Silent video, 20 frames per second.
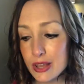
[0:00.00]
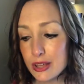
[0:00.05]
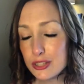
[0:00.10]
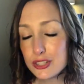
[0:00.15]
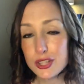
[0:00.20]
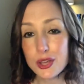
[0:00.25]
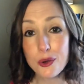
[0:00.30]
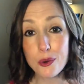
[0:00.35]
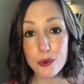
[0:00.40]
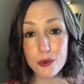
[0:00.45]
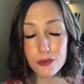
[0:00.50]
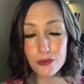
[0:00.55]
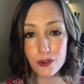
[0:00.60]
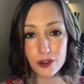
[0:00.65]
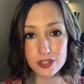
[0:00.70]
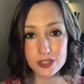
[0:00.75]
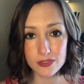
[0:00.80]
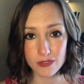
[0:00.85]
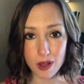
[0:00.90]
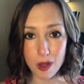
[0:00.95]
So
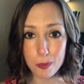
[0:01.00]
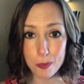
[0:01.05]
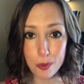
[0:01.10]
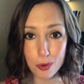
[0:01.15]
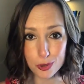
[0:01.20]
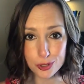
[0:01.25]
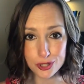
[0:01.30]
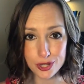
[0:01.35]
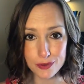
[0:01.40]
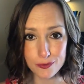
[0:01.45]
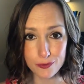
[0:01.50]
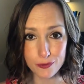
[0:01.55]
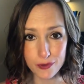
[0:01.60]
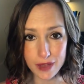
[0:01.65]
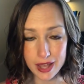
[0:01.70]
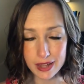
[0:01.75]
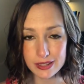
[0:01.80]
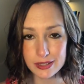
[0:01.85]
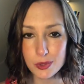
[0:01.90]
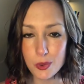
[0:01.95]
first of all, portion
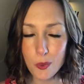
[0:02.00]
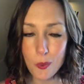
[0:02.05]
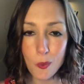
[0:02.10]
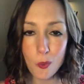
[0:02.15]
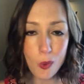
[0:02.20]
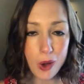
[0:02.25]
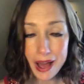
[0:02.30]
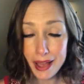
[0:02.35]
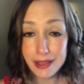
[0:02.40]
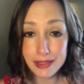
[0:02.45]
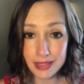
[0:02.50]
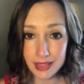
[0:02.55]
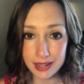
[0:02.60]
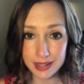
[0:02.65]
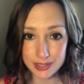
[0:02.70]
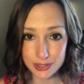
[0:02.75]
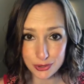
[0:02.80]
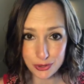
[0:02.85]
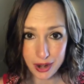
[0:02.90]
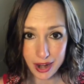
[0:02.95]
fix, why I
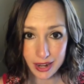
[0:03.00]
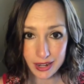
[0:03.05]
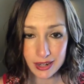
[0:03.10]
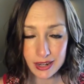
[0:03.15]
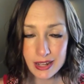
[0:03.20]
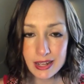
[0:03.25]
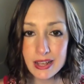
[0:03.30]
think it's great.